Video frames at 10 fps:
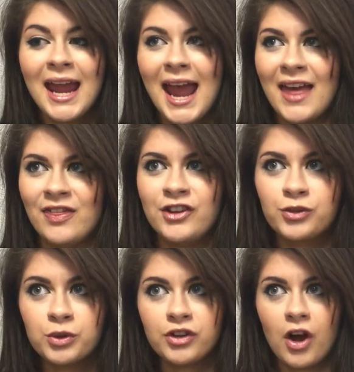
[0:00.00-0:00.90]
and this
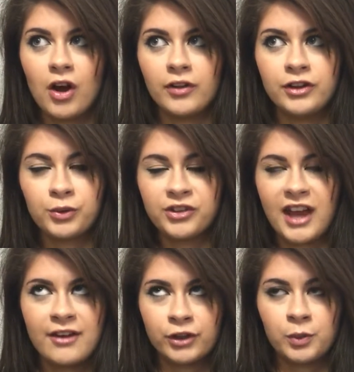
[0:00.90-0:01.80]
was
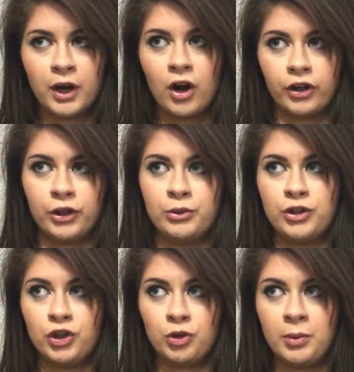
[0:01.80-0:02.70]
everywhere on
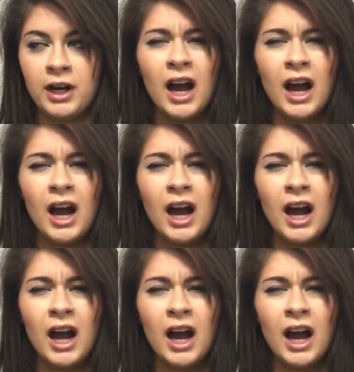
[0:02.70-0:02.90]
YouTube.